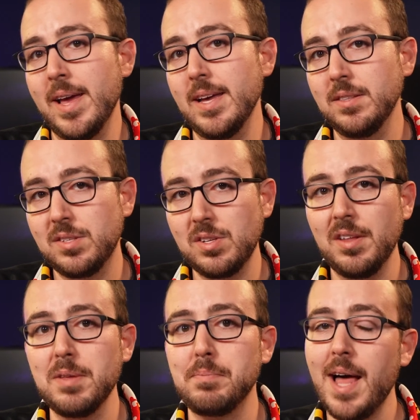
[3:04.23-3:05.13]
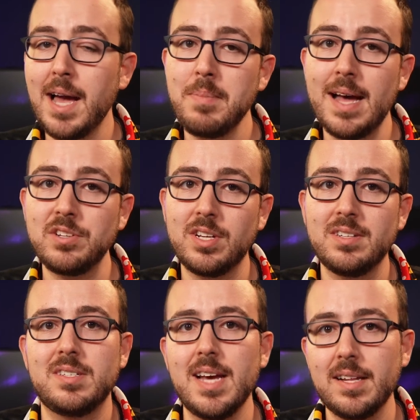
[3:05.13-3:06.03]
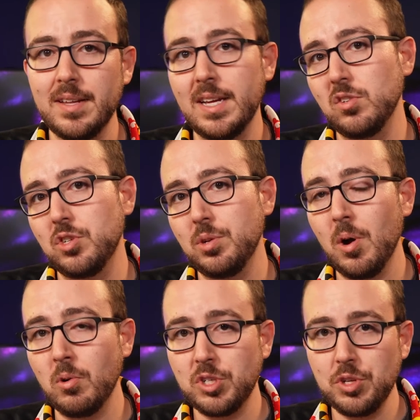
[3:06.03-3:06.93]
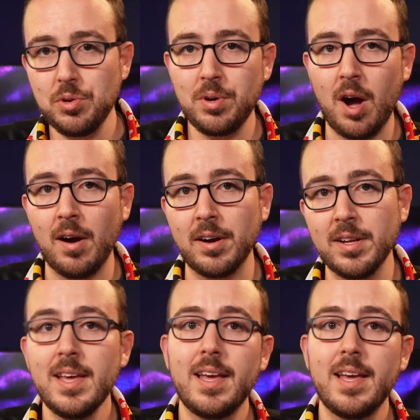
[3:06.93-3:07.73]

install the Blackmagic DeckLink Duo two card